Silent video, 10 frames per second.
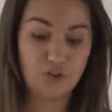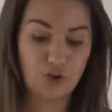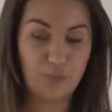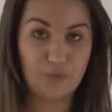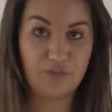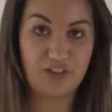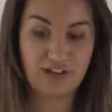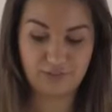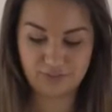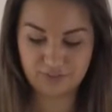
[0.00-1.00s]
top of the
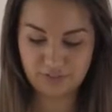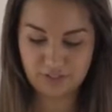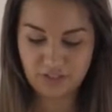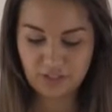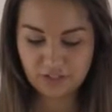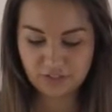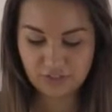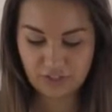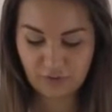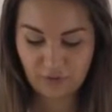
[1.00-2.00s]
house.
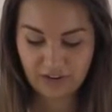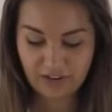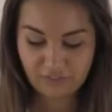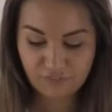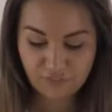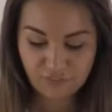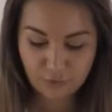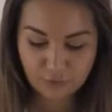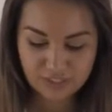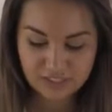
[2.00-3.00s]
So I have
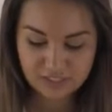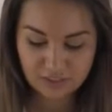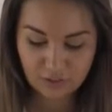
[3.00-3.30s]
folded